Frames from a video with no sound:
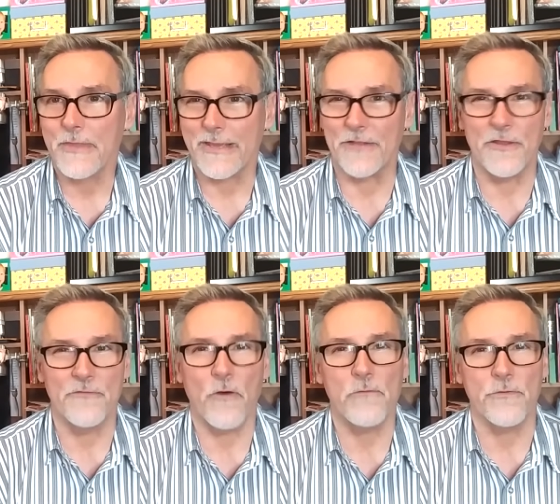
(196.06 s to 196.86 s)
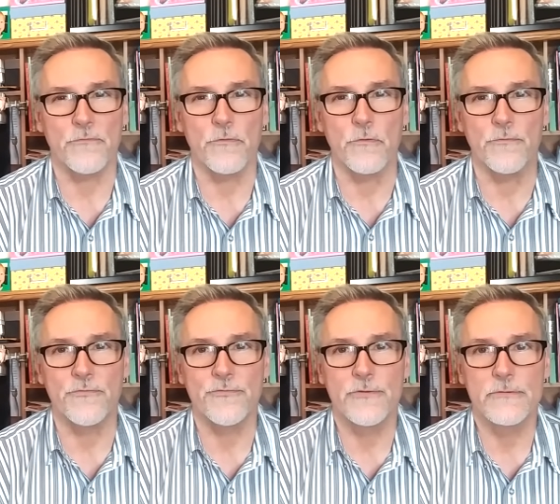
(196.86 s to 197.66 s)
get involved with
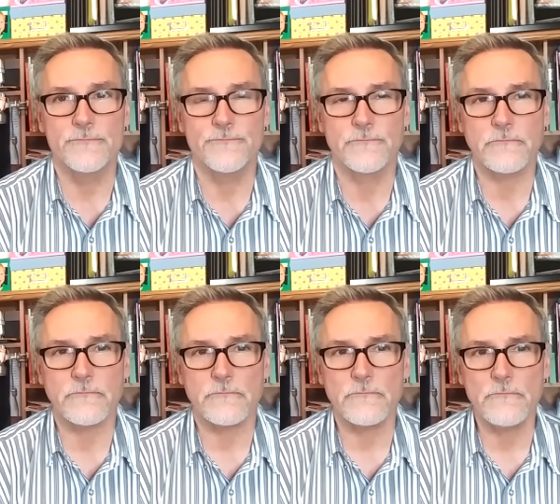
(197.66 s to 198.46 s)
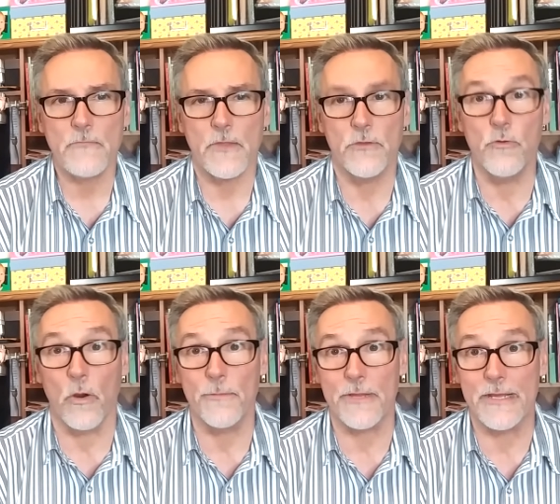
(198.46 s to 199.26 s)
roofs
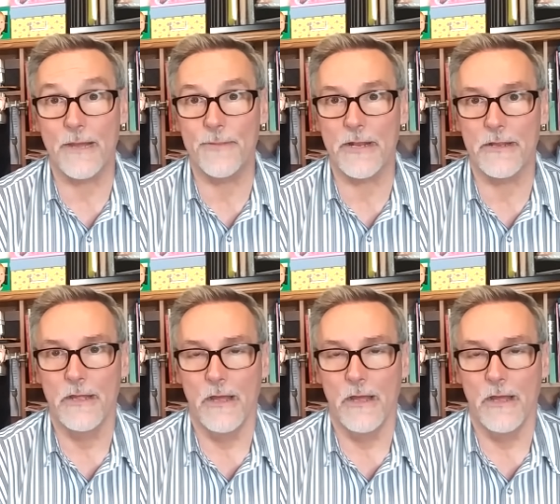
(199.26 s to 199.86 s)
normally i mean I,